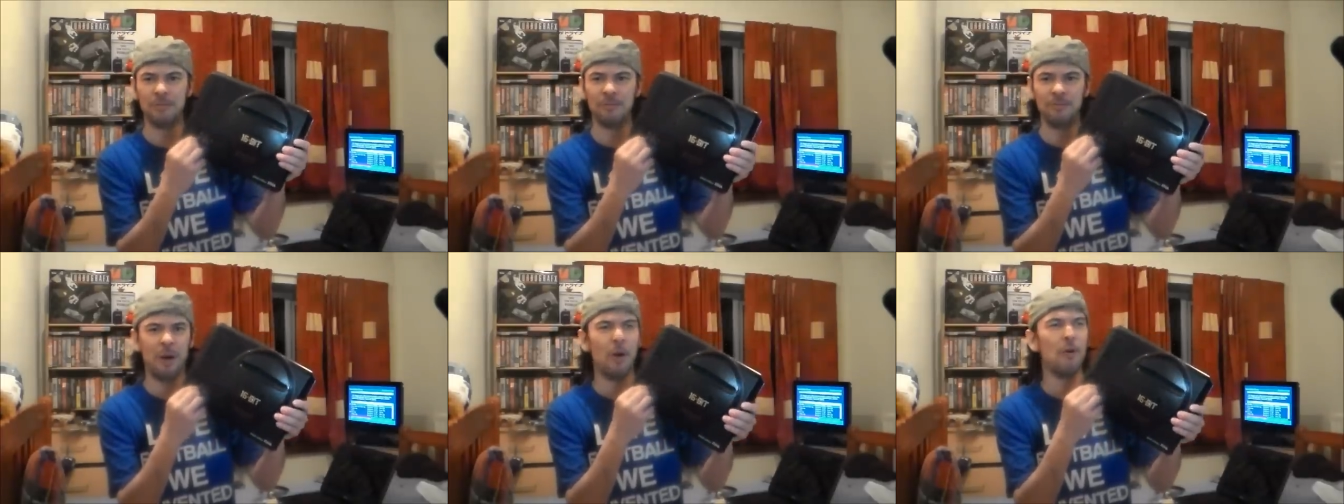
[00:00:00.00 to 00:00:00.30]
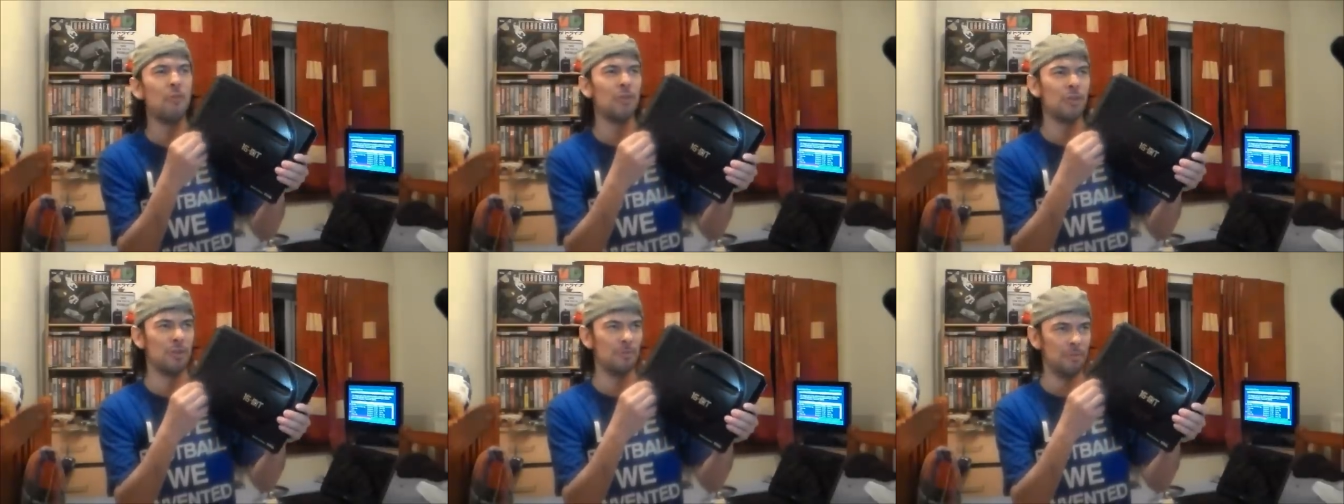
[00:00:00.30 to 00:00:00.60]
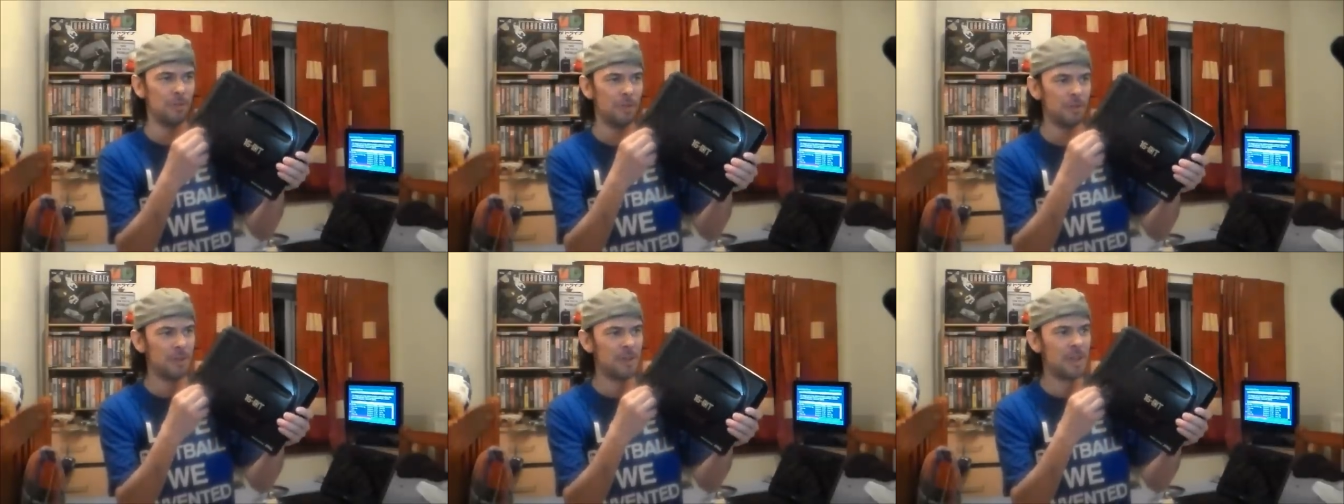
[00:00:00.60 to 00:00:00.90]

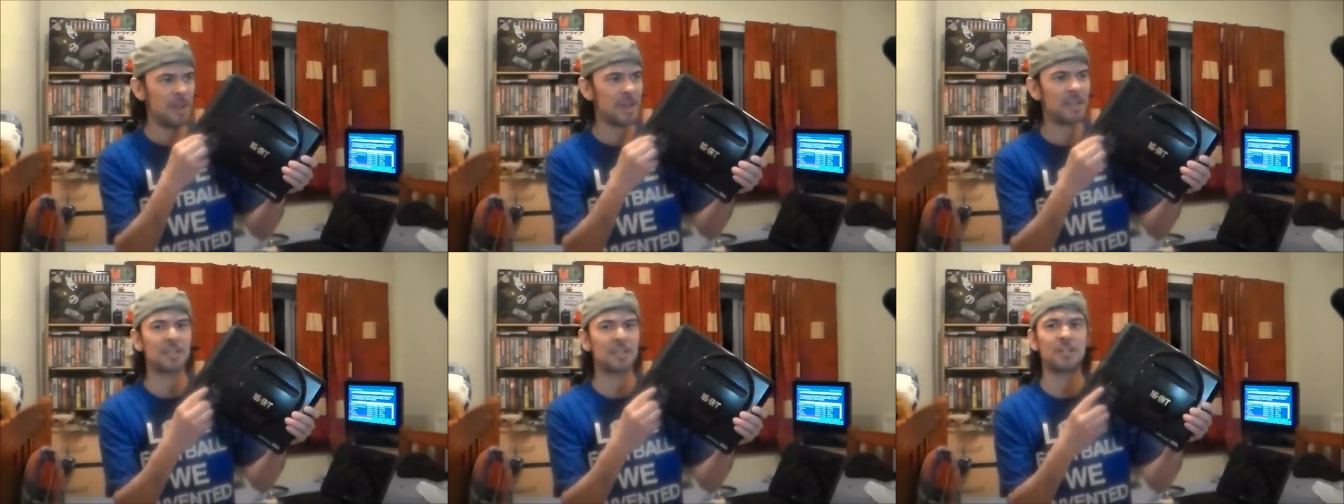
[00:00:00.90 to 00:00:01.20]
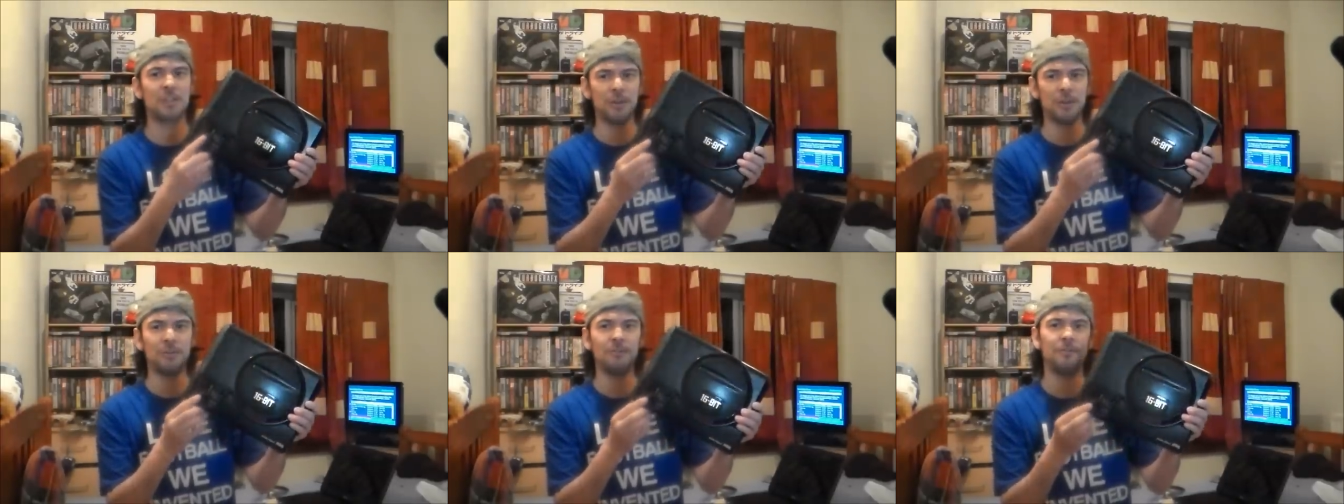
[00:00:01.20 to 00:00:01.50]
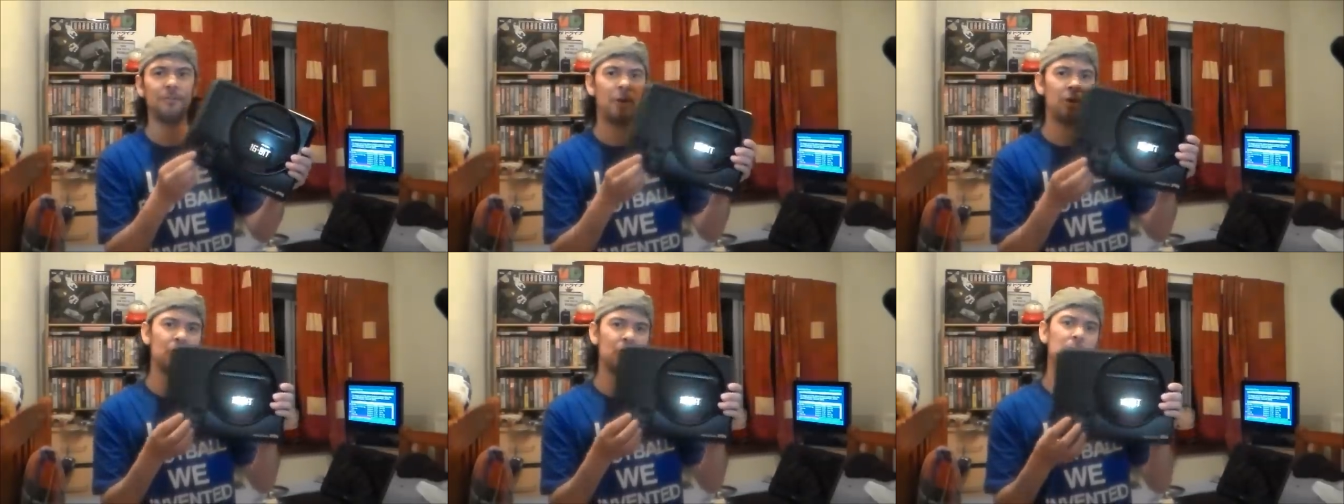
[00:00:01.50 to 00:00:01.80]
volume,
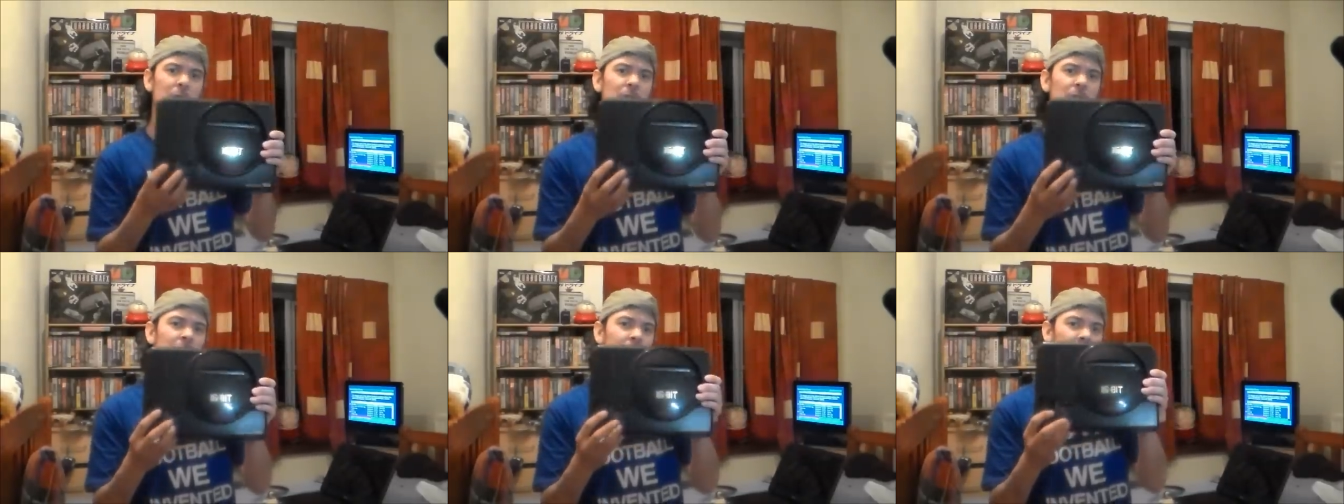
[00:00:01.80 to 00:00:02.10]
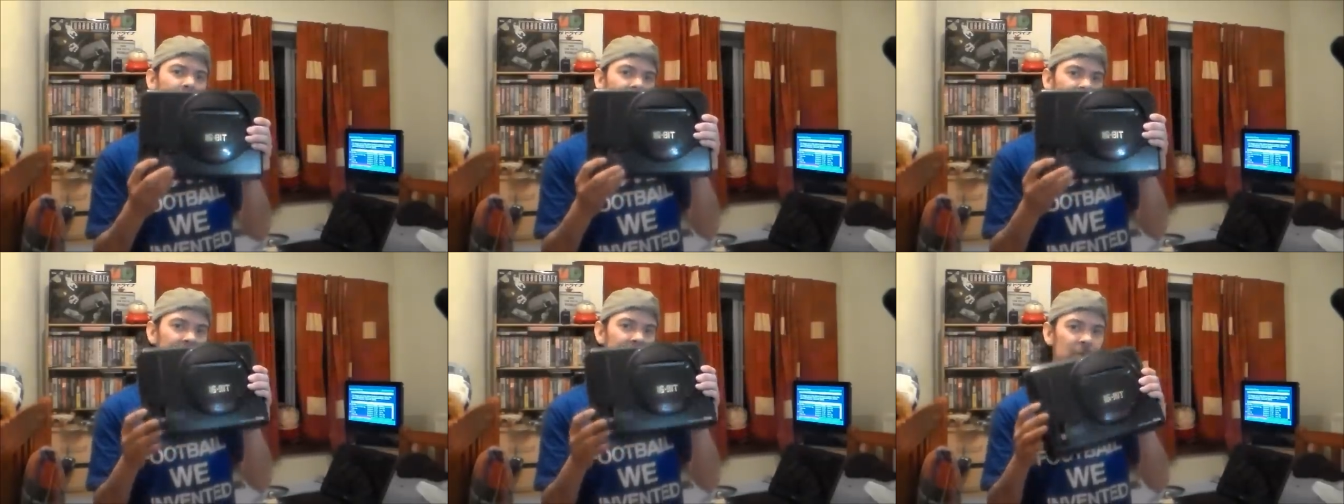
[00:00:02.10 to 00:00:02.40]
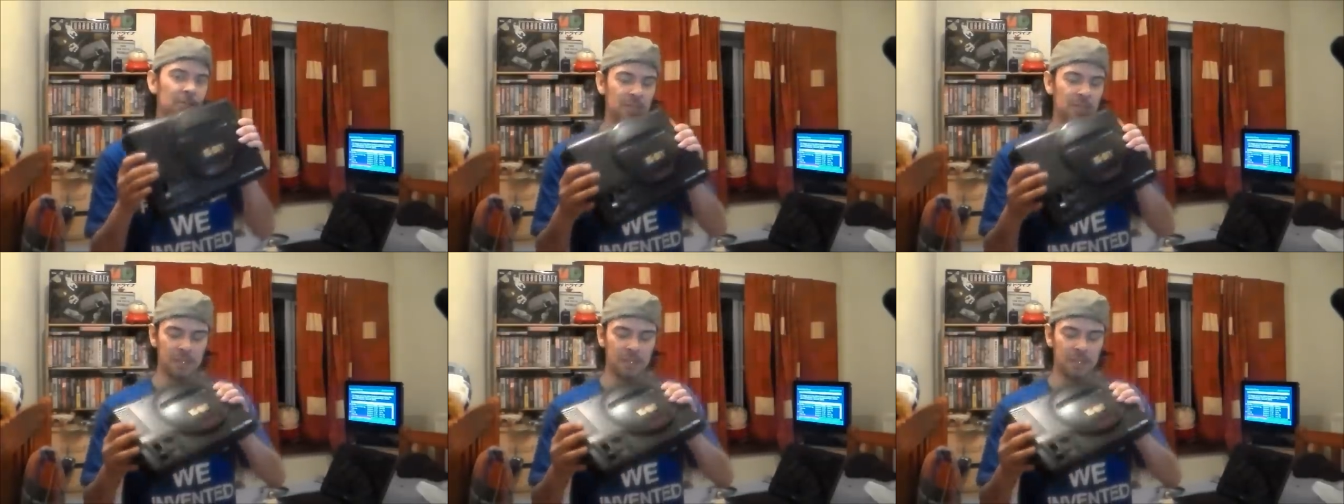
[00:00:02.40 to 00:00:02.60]
external volume on the console.